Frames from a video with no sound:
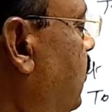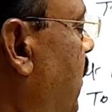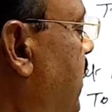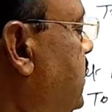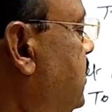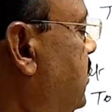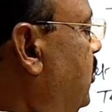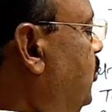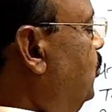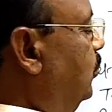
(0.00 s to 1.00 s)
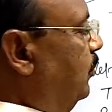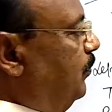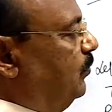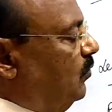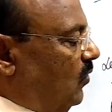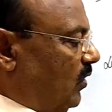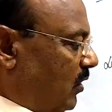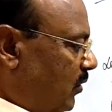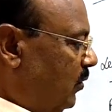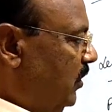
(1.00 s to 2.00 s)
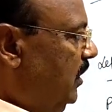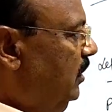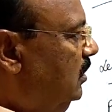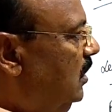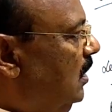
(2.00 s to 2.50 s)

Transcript: plus 2, okay?